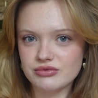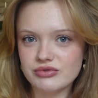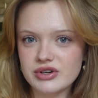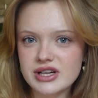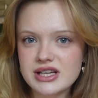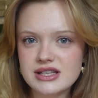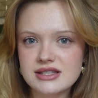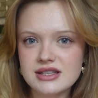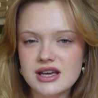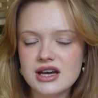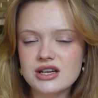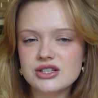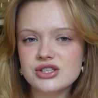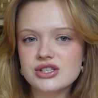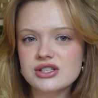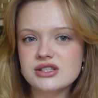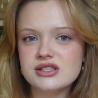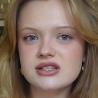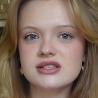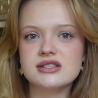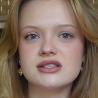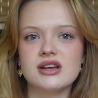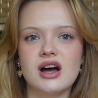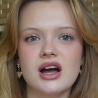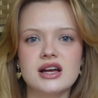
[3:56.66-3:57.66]
The researchers
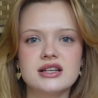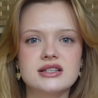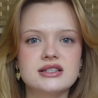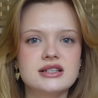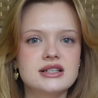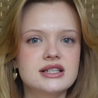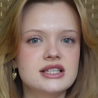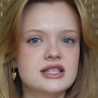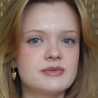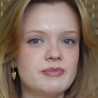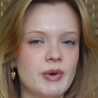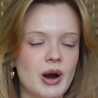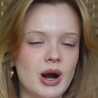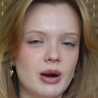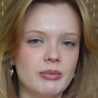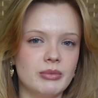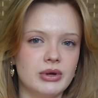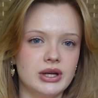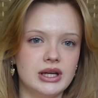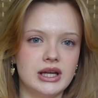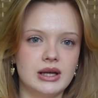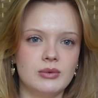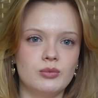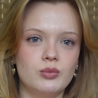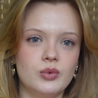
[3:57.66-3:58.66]
designed an
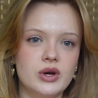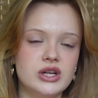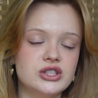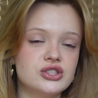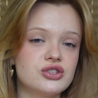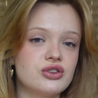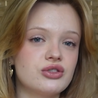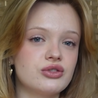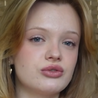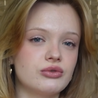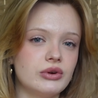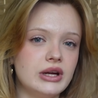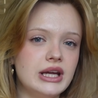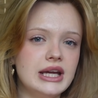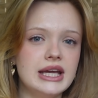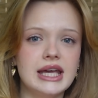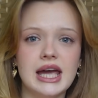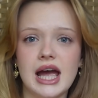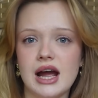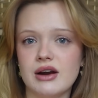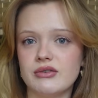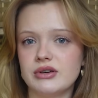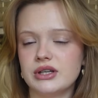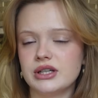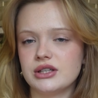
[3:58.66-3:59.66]
experiment in which three
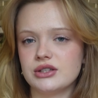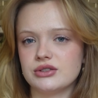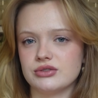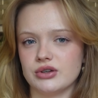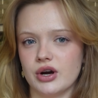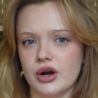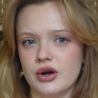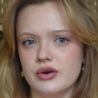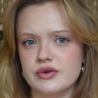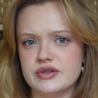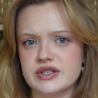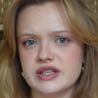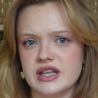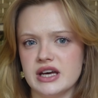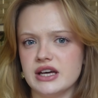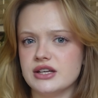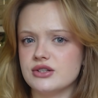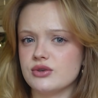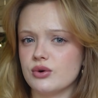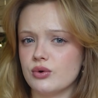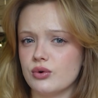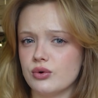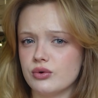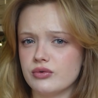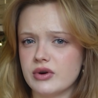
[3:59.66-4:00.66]
carrion crows that had
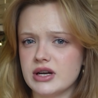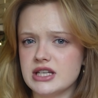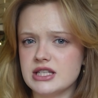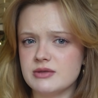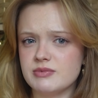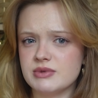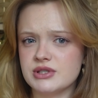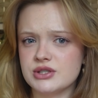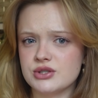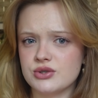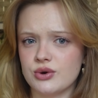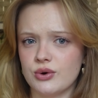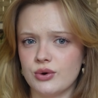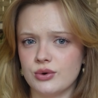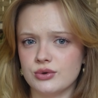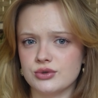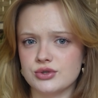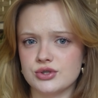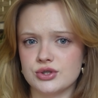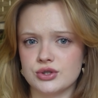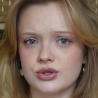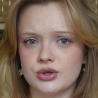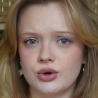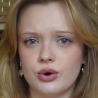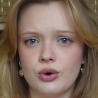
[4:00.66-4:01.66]
already been taught
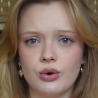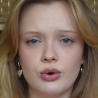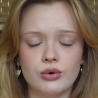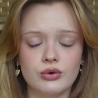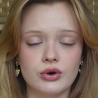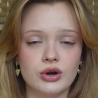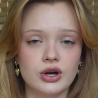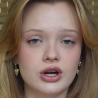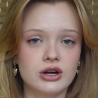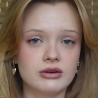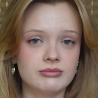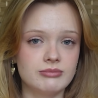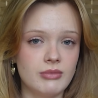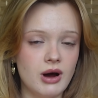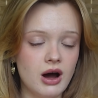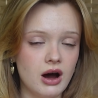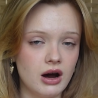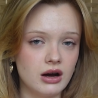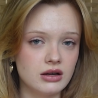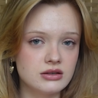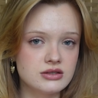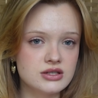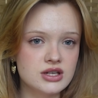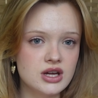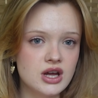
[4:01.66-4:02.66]
to caw on
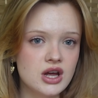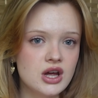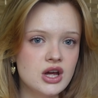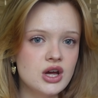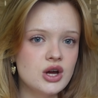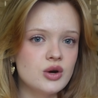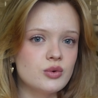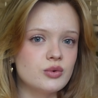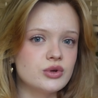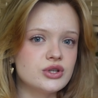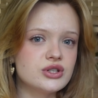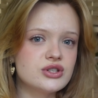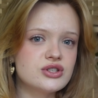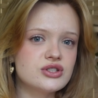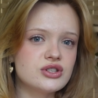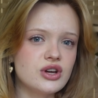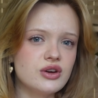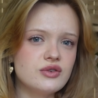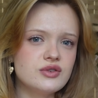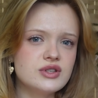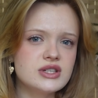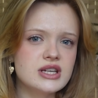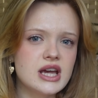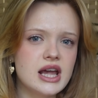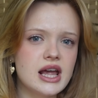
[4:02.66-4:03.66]
command would
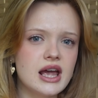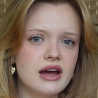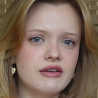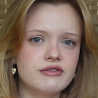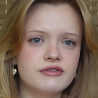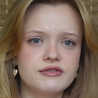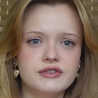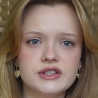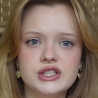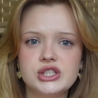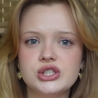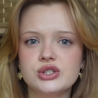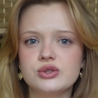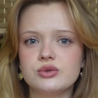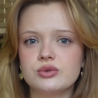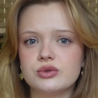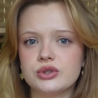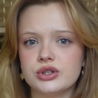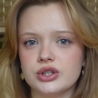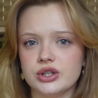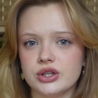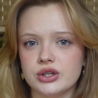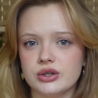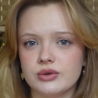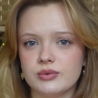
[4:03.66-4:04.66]
associate a visual
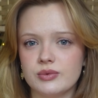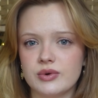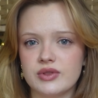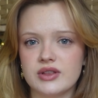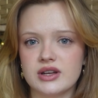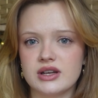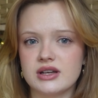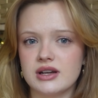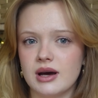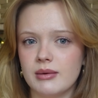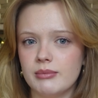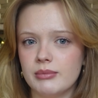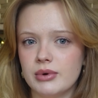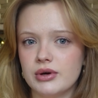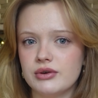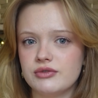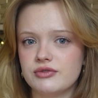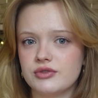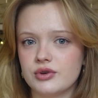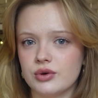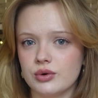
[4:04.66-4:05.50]
cue with a number of